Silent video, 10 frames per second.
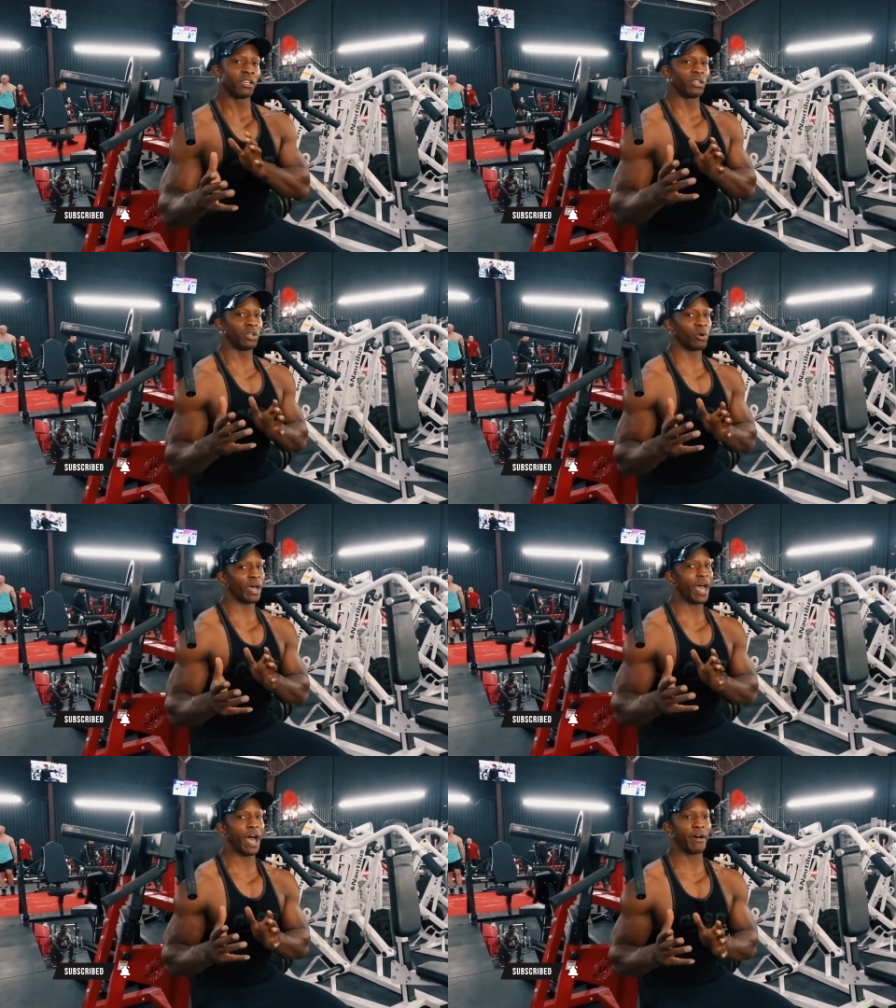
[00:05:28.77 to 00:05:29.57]
you don't
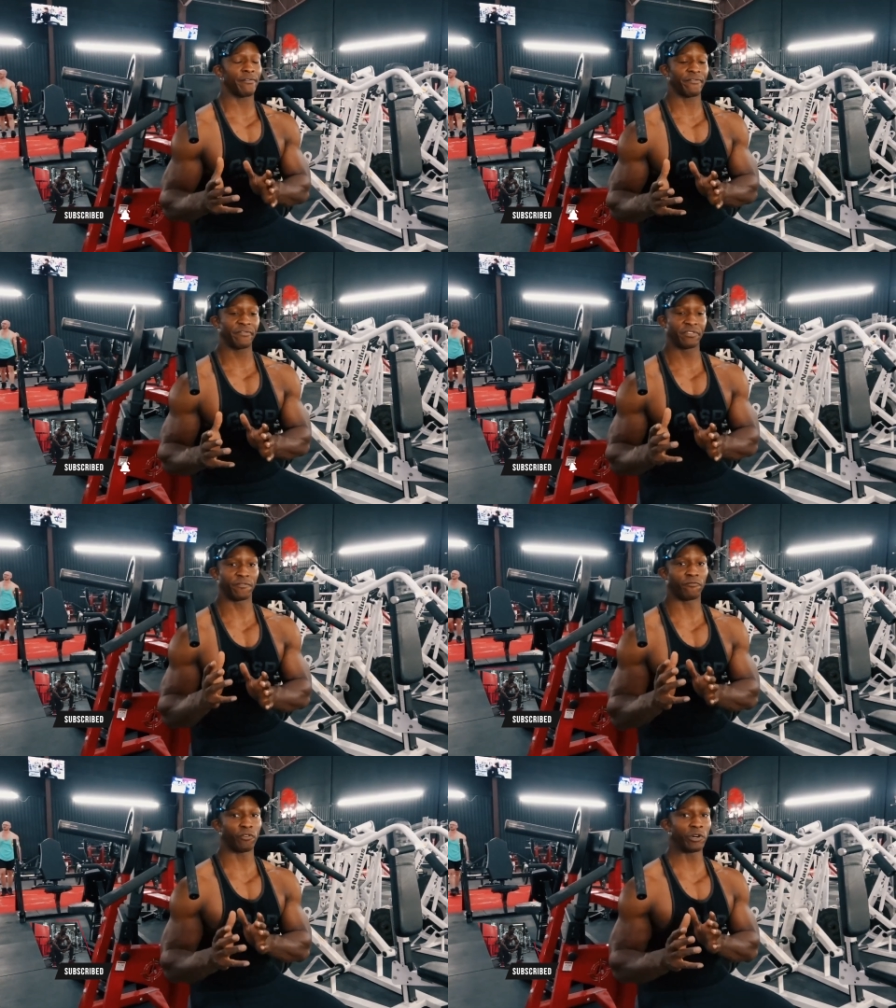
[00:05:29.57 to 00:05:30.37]
have the
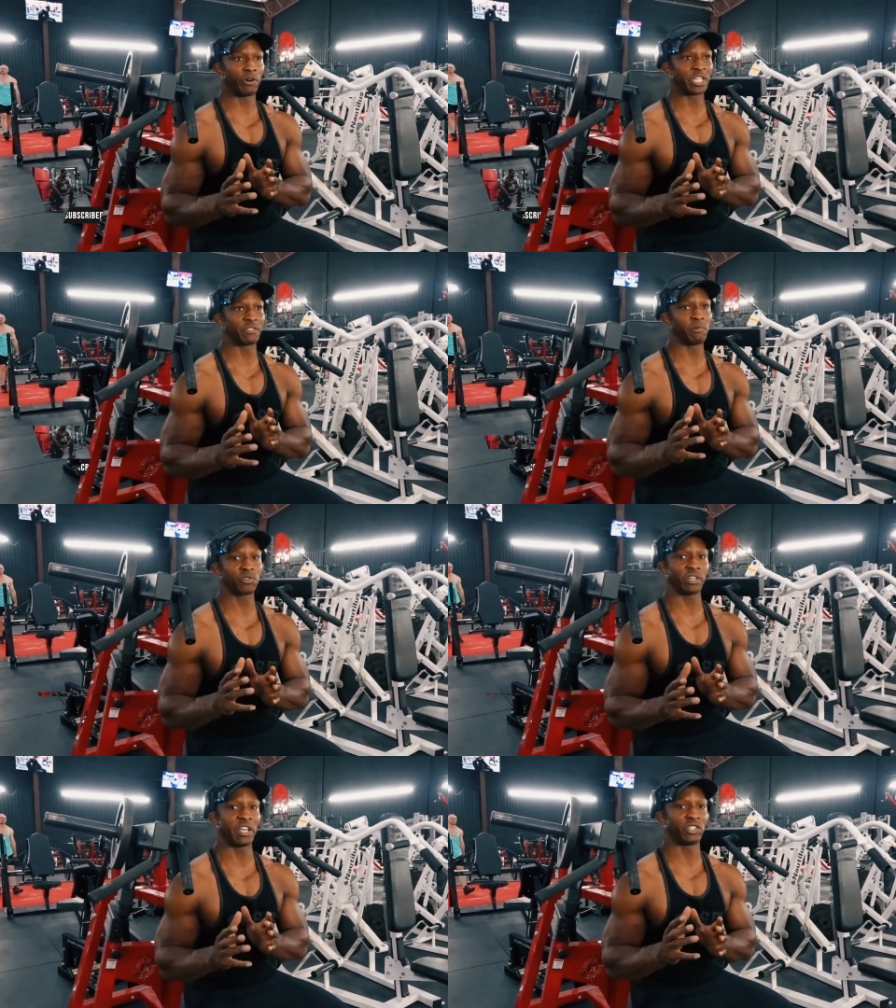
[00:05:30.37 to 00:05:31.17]
free range of
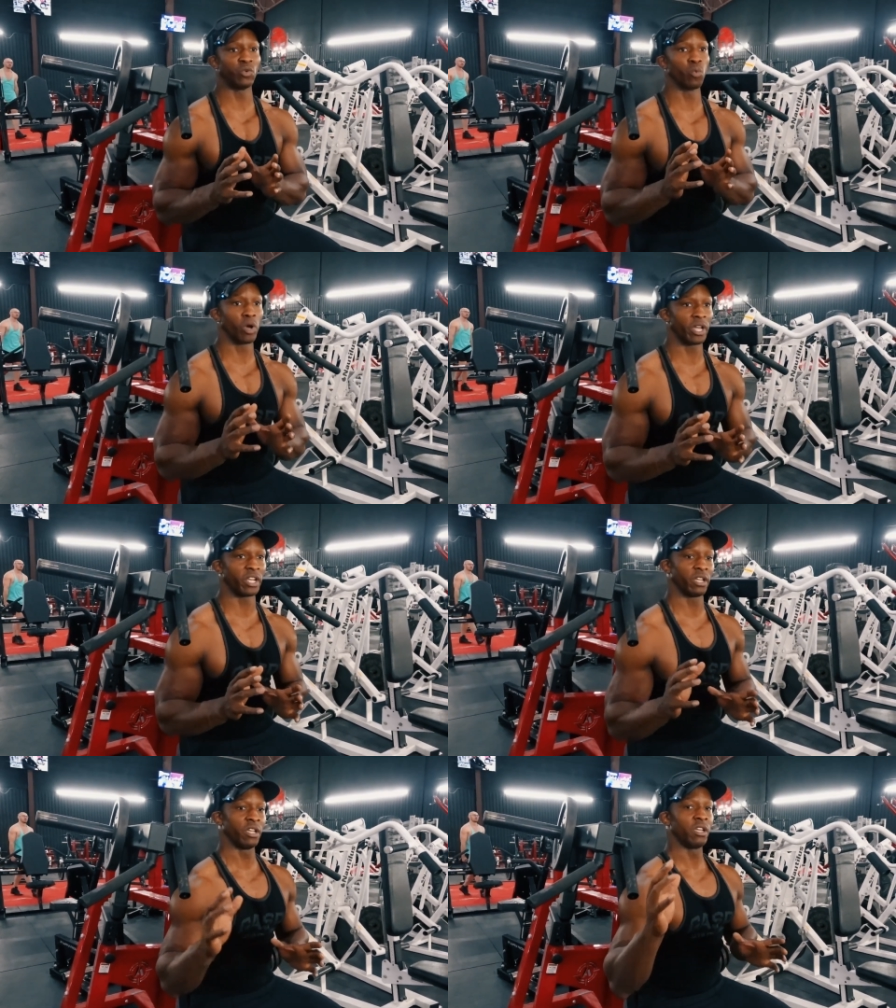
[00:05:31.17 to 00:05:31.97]
motion as you would
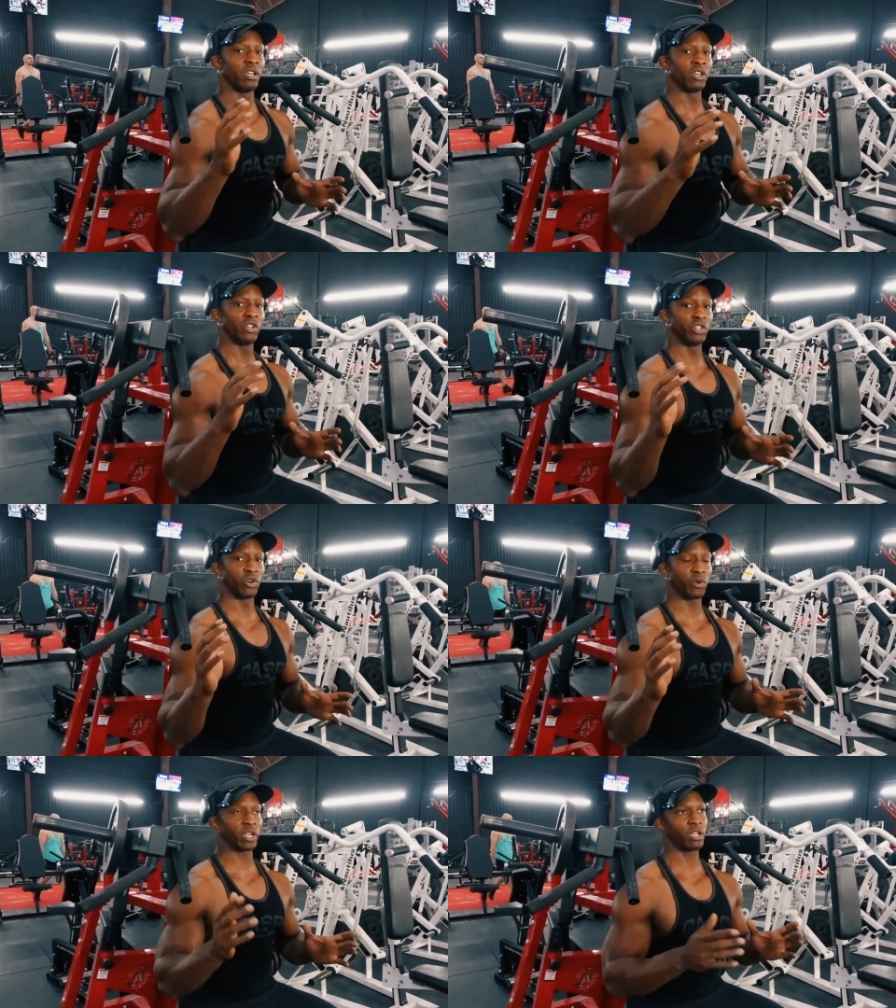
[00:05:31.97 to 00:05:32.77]

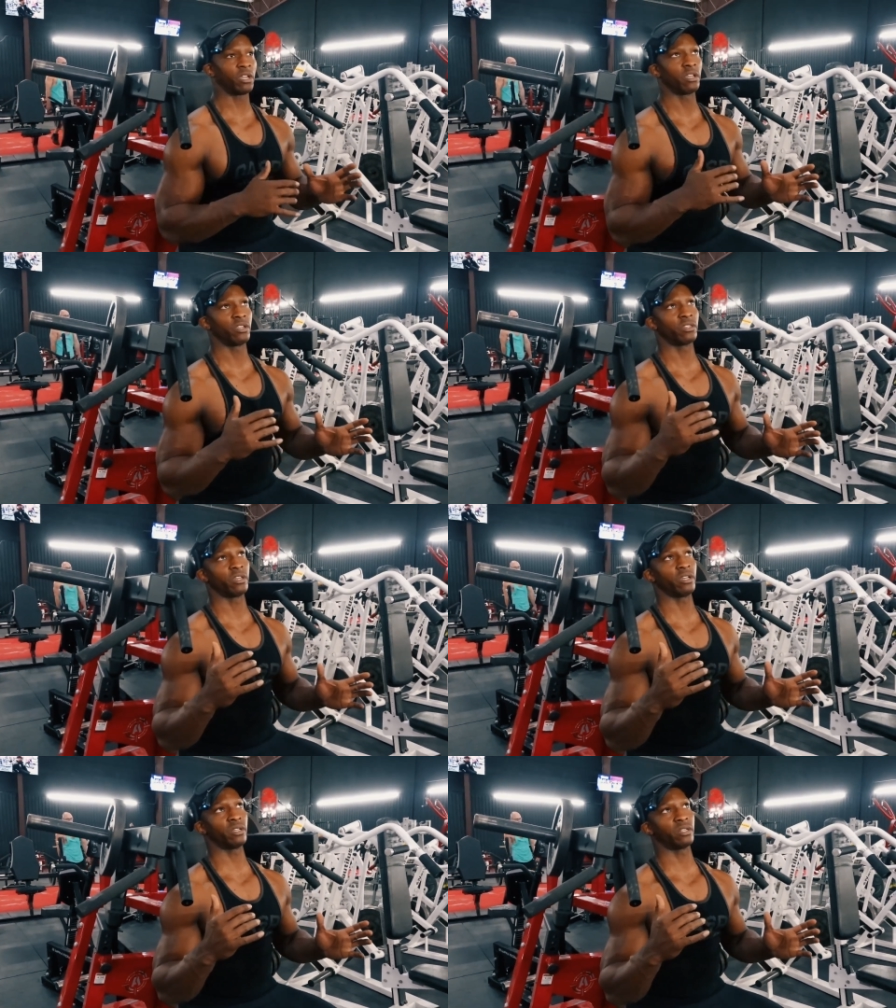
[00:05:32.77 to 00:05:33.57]
during
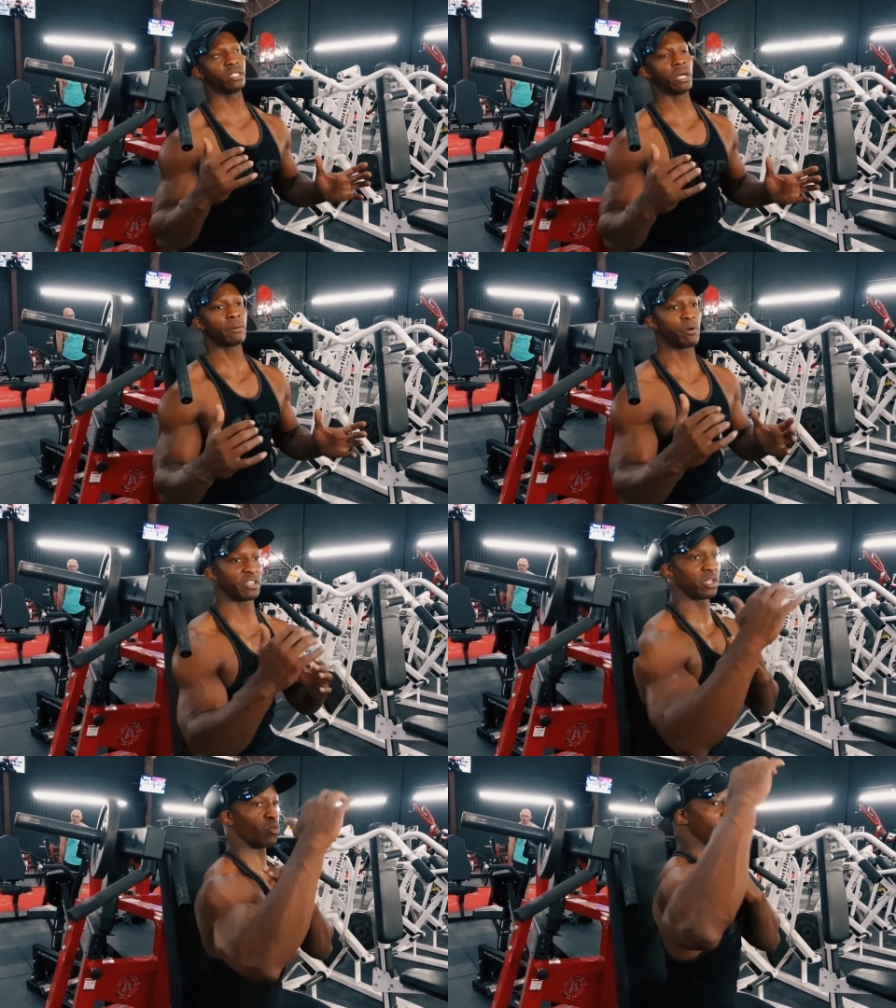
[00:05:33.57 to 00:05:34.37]
the dumbbell
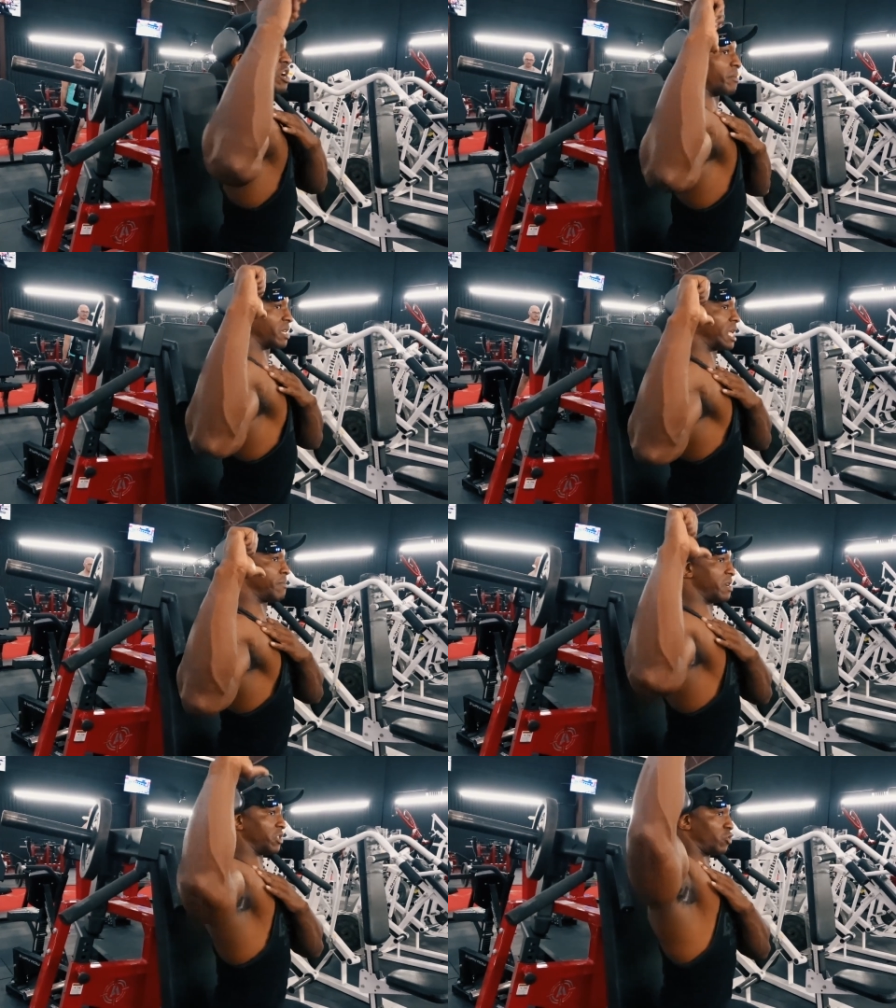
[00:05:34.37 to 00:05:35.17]
press to where you're able to keep
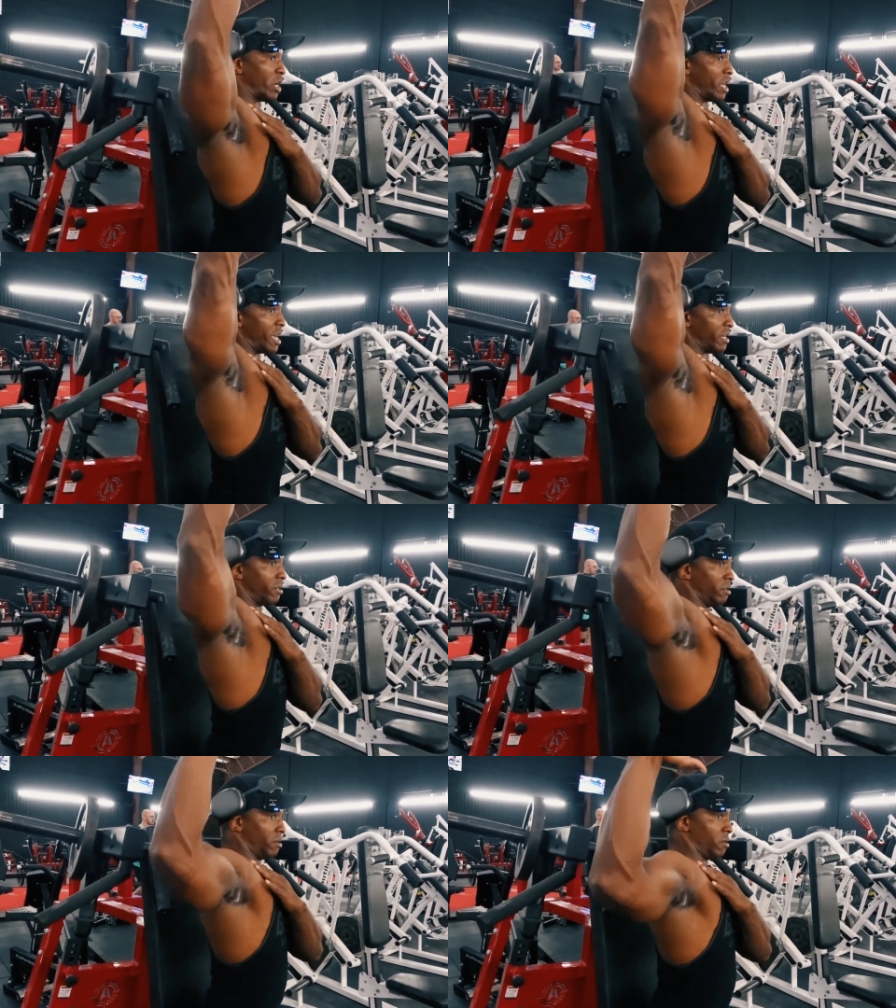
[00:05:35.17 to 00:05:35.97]
it in a straight line.
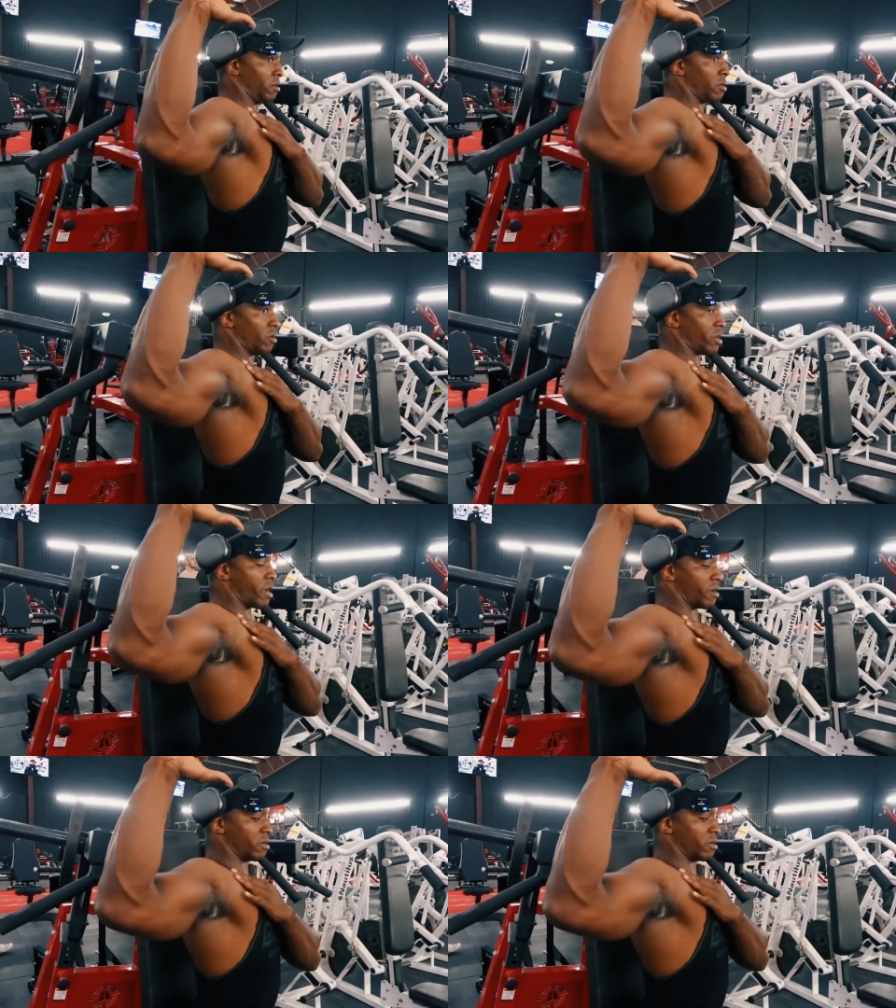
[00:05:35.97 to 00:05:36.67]
Okay.